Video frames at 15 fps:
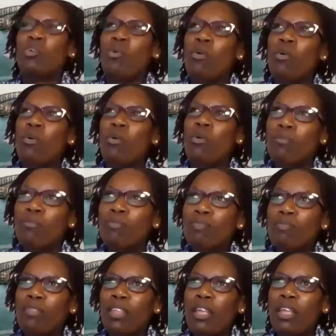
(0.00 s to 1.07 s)
so
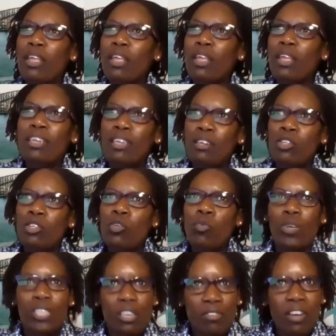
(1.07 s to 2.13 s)

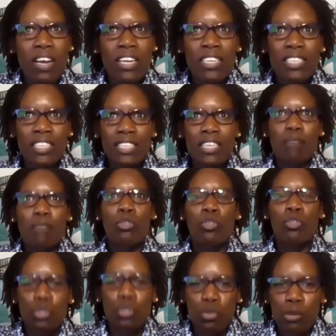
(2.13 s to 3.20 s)
what I've heard is I'm
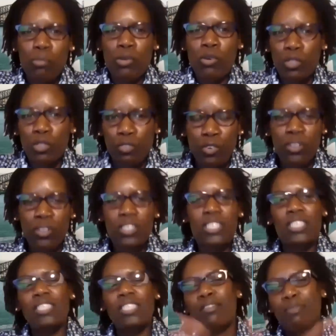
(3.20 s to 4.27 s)
not too sure because of
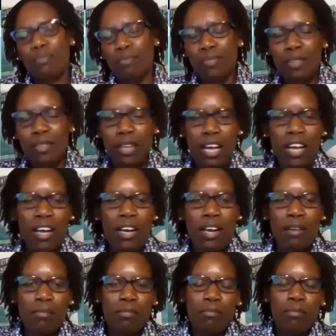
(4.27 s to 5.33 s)
course
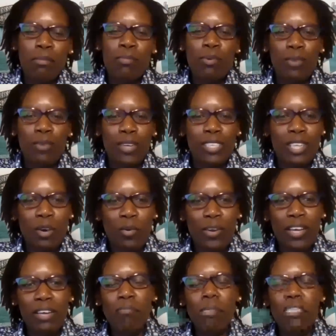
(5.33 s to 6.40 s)
um, people who
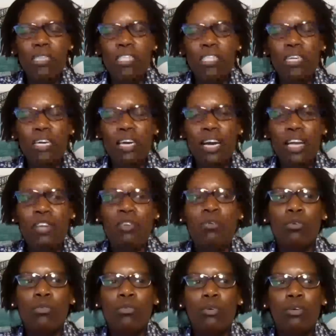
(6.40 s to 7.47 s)
town, eh? but uh, I
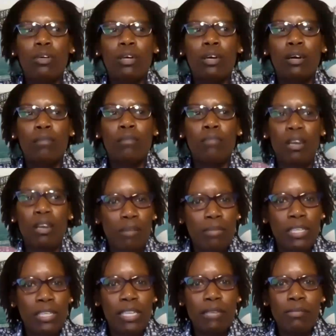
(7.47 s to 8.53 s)
know uh, my
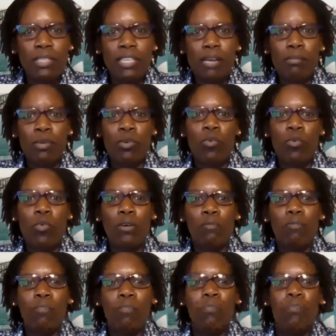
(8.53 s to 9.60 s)
family name is Kabirokwa.
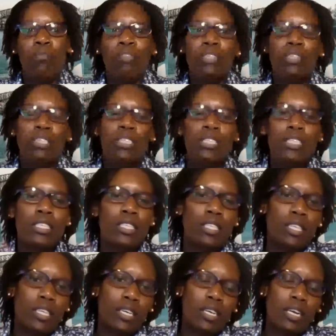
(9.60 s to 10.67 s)
This is
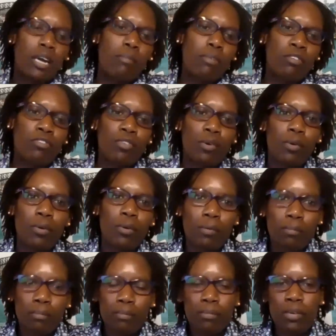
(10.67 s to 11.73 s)
uh, coming
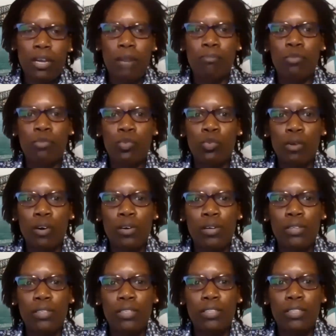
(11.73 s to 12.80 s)
from Kapchuma,
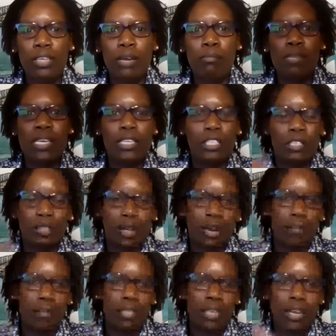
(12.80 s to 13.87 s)
Kabiet, mm.
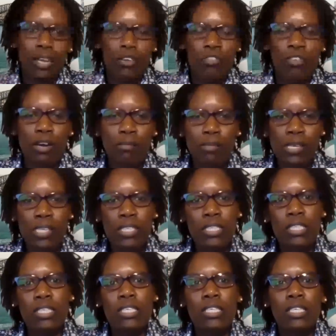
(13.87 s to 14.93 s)
a bit ahead of Kabiet.
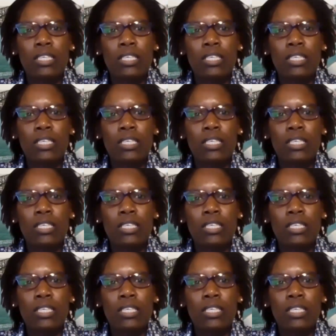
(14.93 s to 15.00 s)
